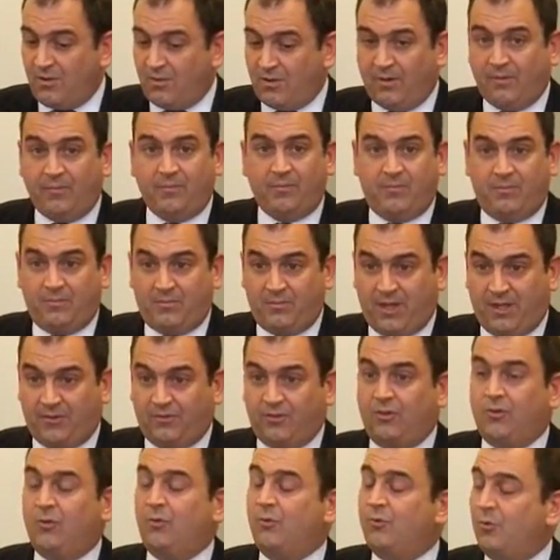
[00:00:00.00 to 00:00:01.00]
Well,
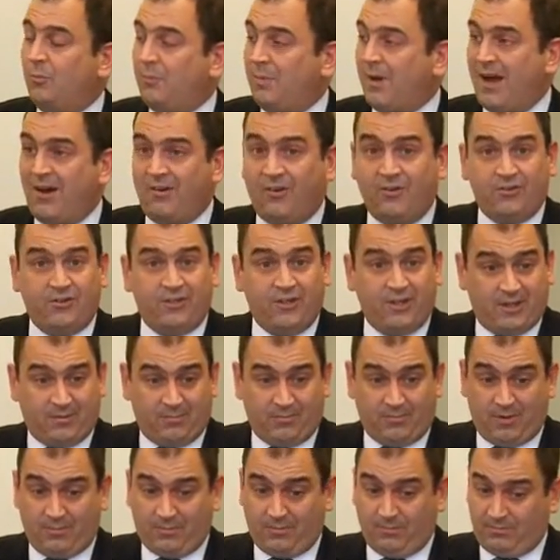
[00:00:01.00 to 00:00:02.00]
that's a neutral policy.
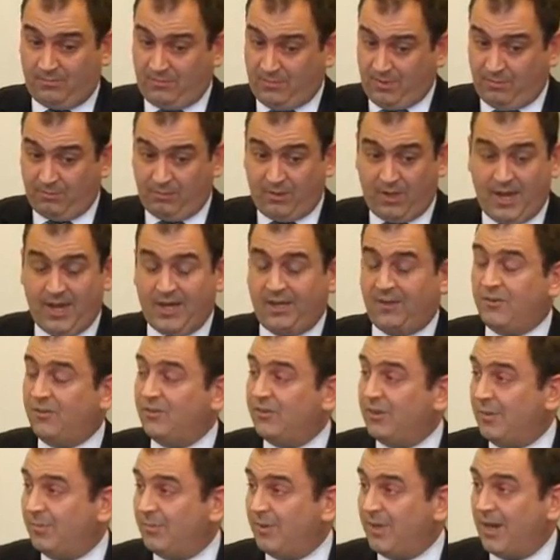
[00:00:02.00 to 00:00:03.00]
I'm applying it the
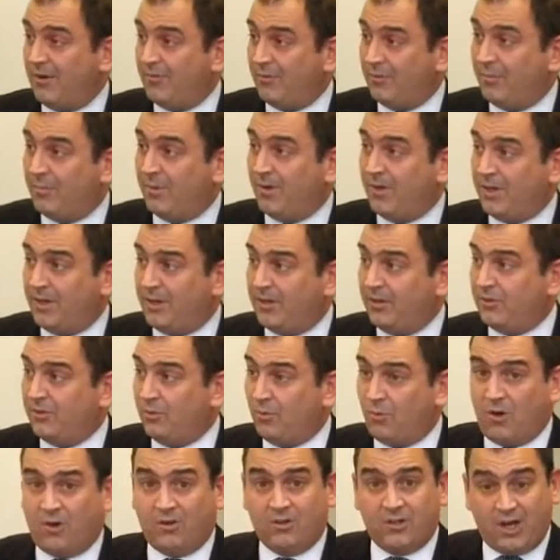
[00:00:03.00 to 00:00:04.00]
same to everybody,
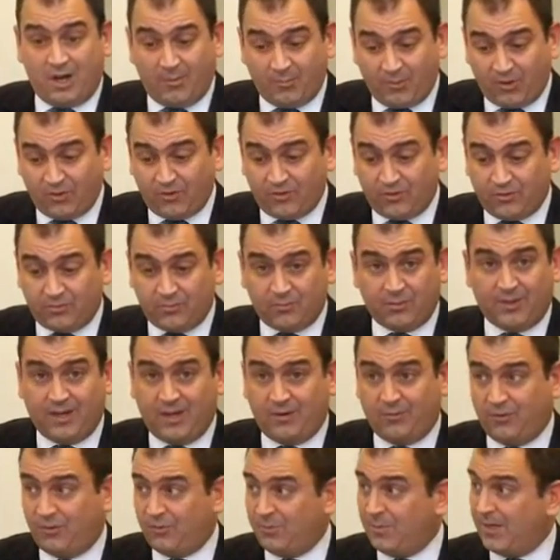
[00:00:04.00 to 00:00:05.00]
to all comers,
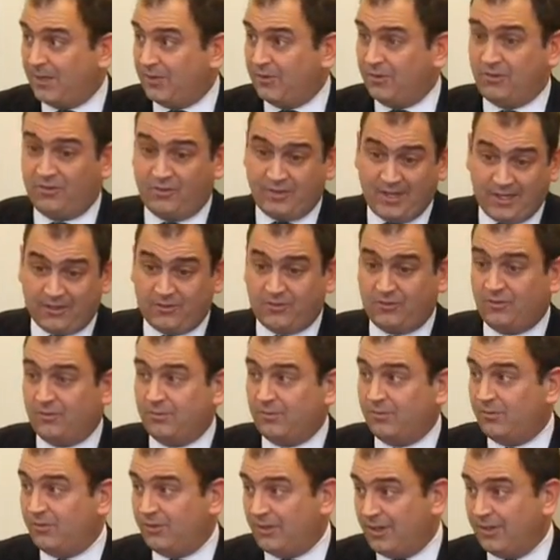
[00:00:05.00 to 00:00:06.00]
without respect to sex or
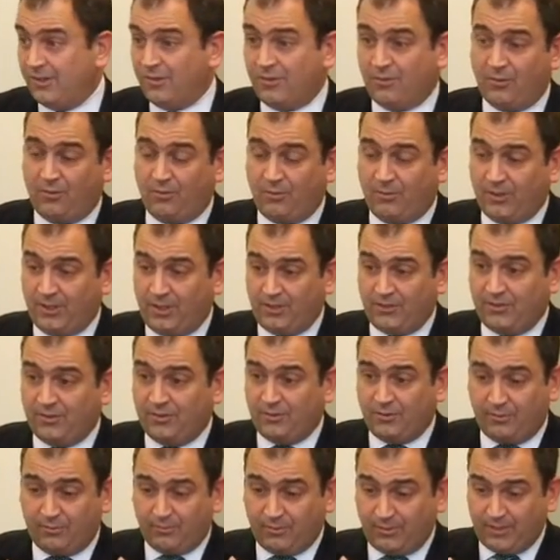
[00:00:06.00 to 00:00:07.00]
gender or
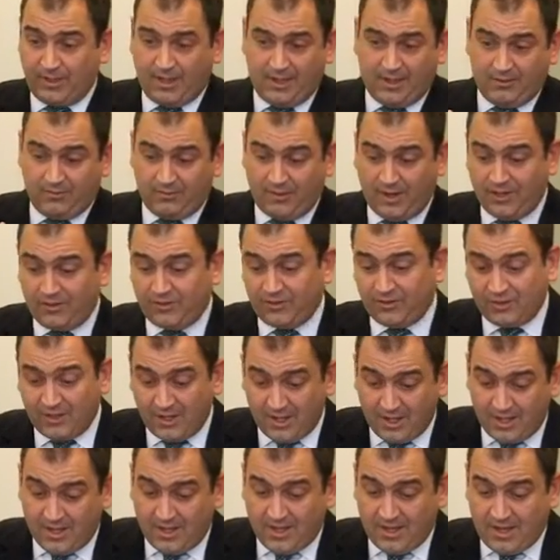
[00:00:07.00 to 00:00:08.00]
religion or race.
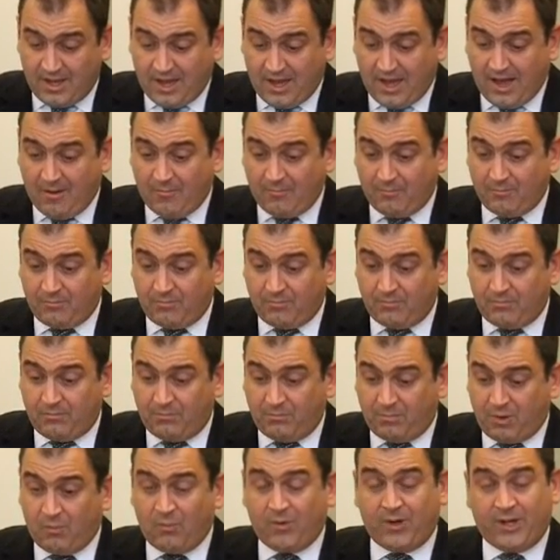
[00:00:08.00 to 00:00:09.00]

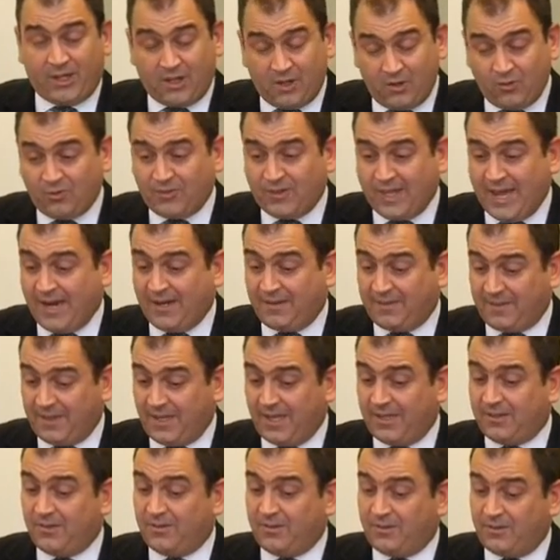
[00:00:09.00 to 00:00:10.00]
But when I use that, at
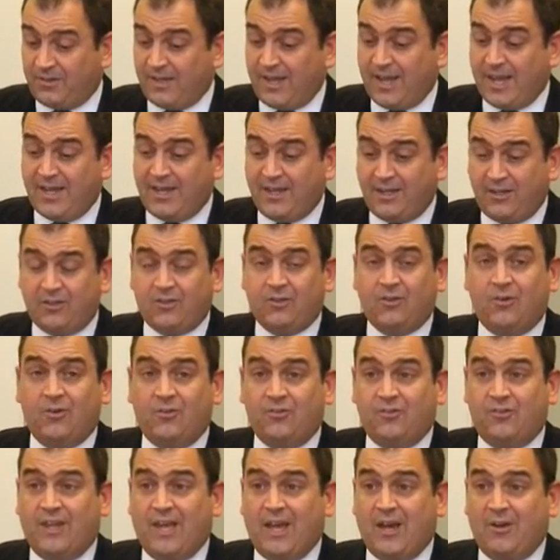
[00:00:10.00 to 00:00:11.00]
the end of the day, it
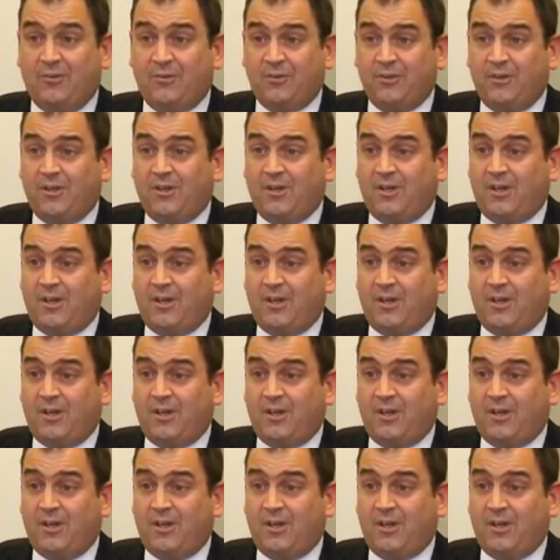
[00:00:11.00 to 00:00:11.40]
turns out